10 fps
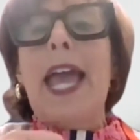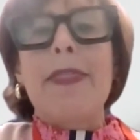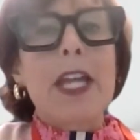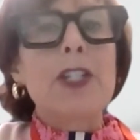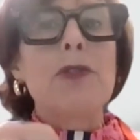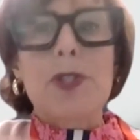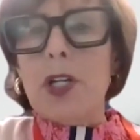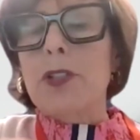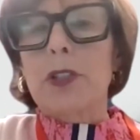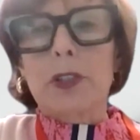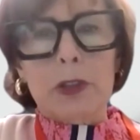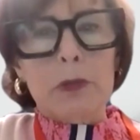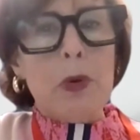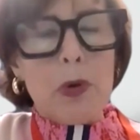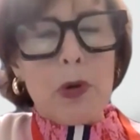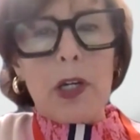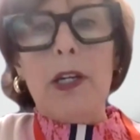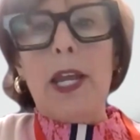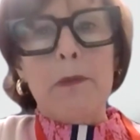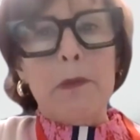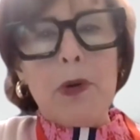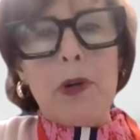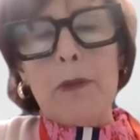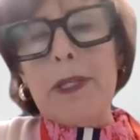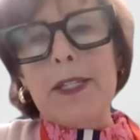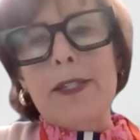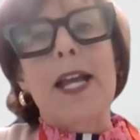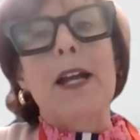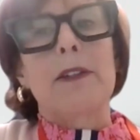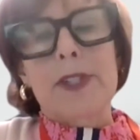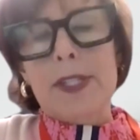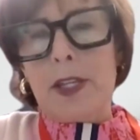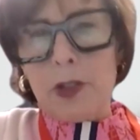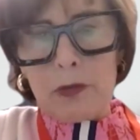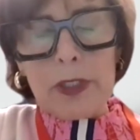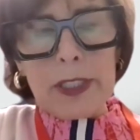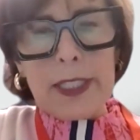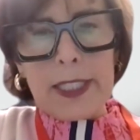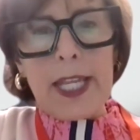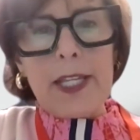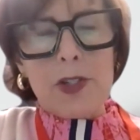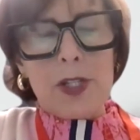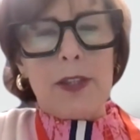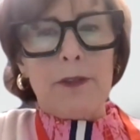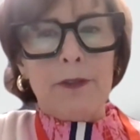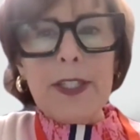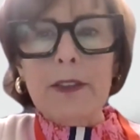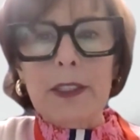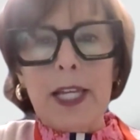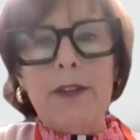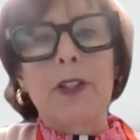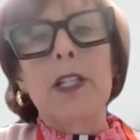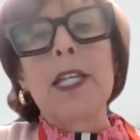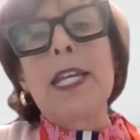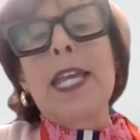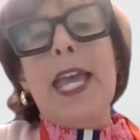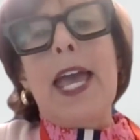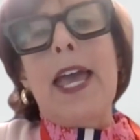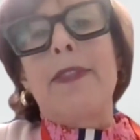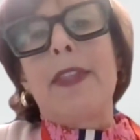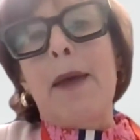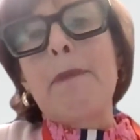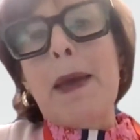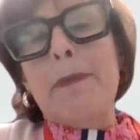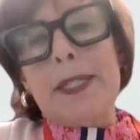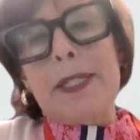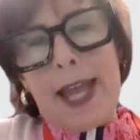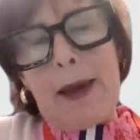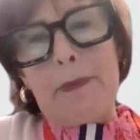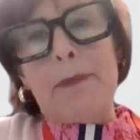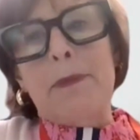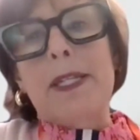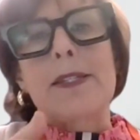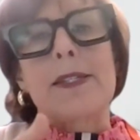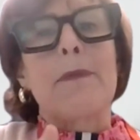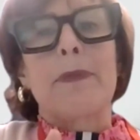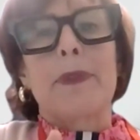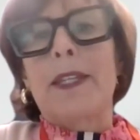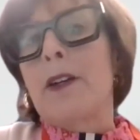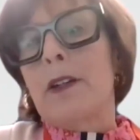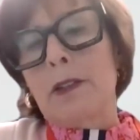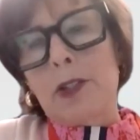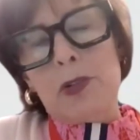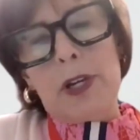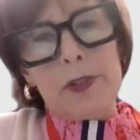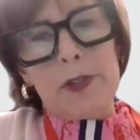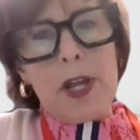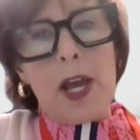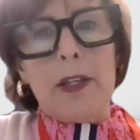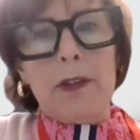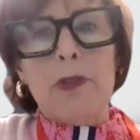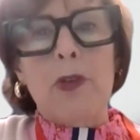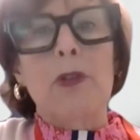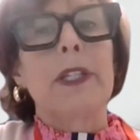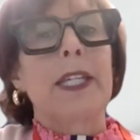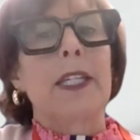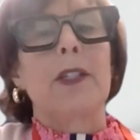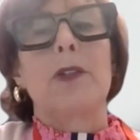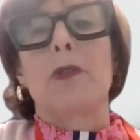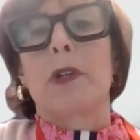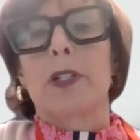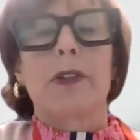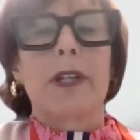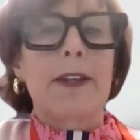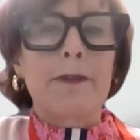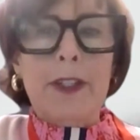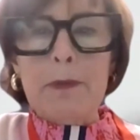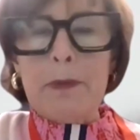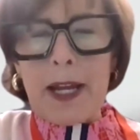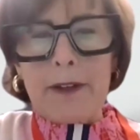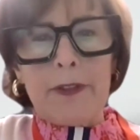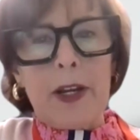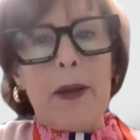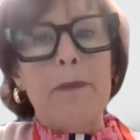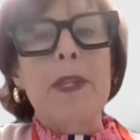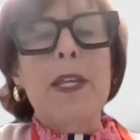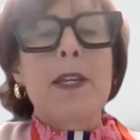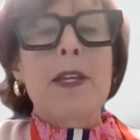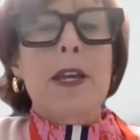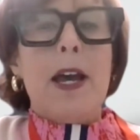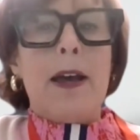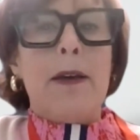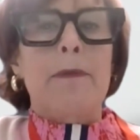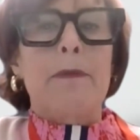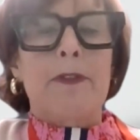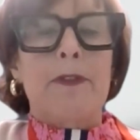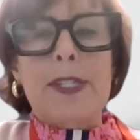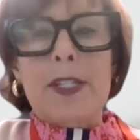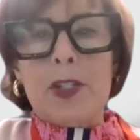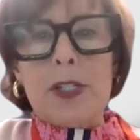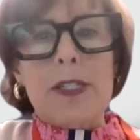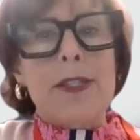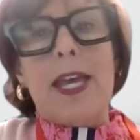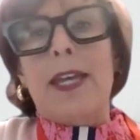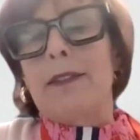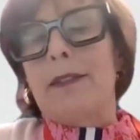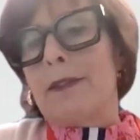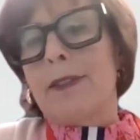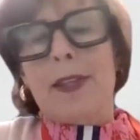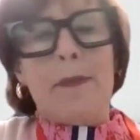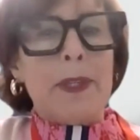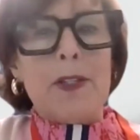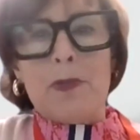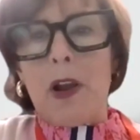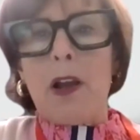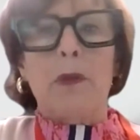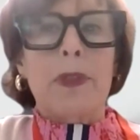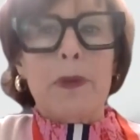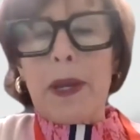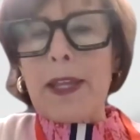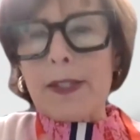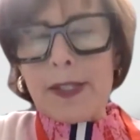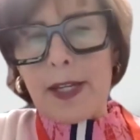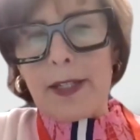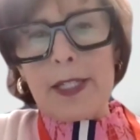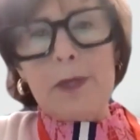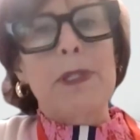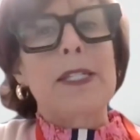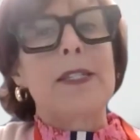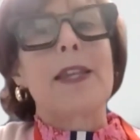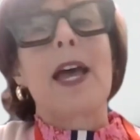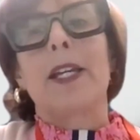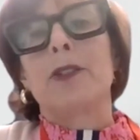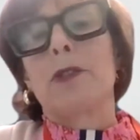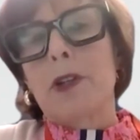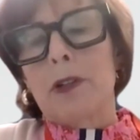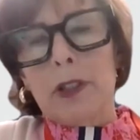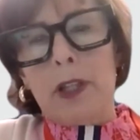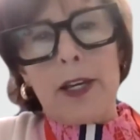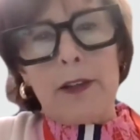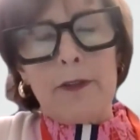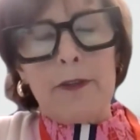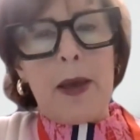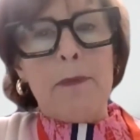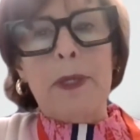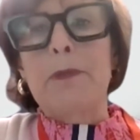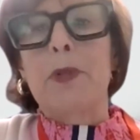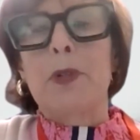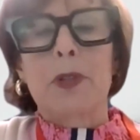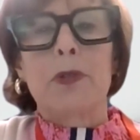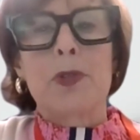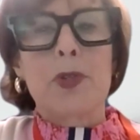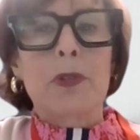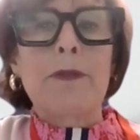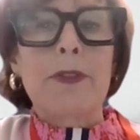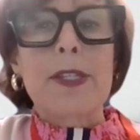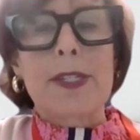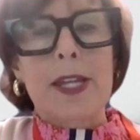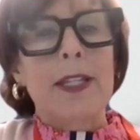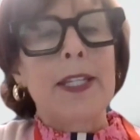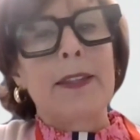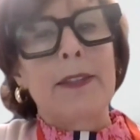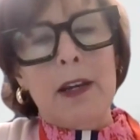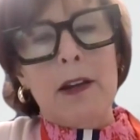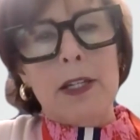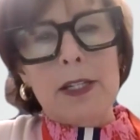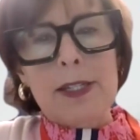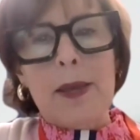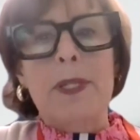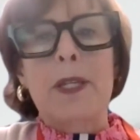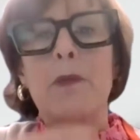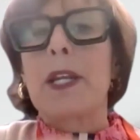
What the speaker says: And then you start to learn more and more, because now all of a sudden you're really engaged at the field level, and amendments happen because either the trial is not enrolling, or you're getting feedback from physicians that something's wrong with the way the study has been designed, or there are a lot of people who screen for the study and then aren't accepted.